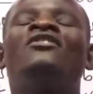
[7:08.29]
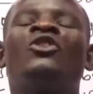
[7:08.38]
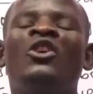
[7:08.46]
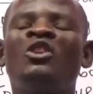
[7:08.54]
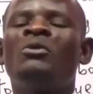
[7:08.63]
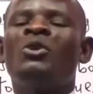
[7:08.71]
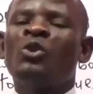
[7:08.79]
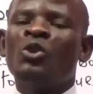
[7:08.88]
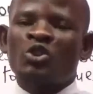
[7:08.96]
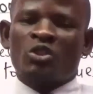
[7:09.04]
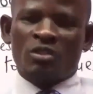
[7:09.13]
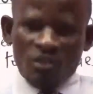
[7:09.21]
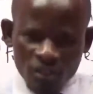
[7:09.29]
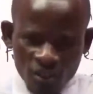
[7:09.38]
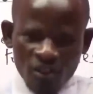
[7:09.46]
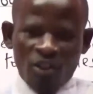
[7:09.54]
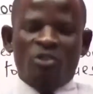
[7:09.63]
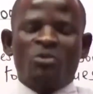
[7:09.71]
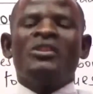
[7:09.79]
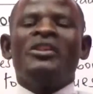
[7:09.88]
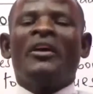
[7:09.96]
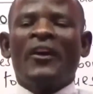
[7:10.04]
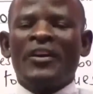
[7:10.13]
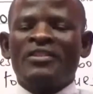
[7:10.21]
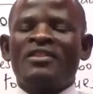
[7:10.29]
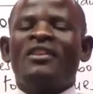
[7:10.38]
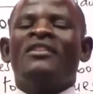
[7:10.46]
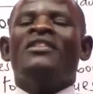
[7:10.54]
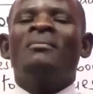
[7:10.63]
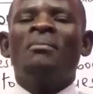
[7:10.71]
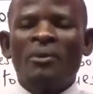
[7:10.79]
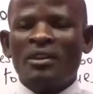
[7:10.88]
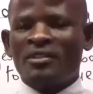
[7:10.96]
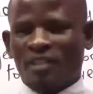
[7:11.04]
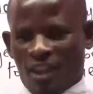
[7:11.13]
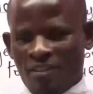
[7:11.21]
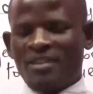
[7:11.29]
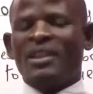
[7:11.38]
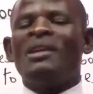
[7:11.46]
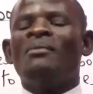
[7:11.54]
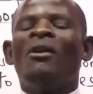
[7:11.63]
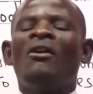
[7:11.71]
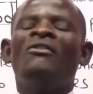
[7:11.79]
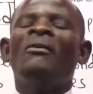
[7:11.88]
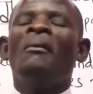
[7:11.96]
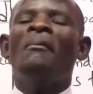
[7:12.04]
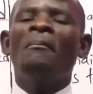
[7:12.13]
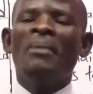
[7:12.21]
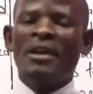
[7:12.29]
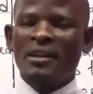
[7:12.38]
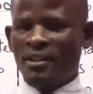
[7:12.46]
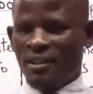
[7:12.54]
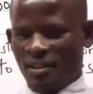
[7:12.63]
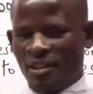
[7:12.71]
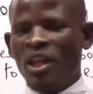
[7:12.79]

going to be used to increase the body size in the name of building.